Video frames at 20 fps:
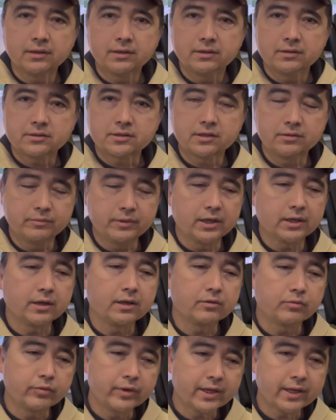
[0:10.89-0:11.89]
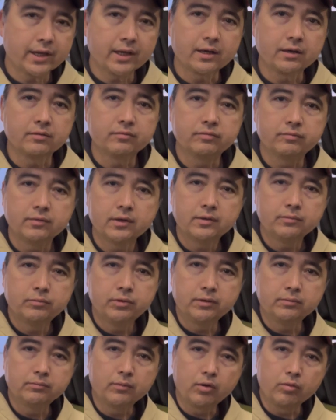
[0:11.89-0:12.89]
It's going to be another weekend of
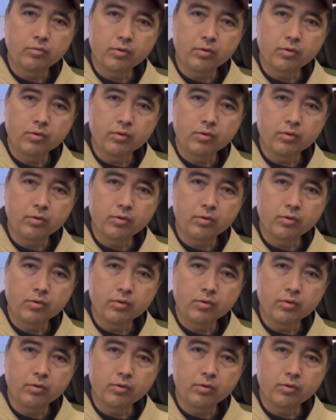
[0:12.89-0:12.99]
putting more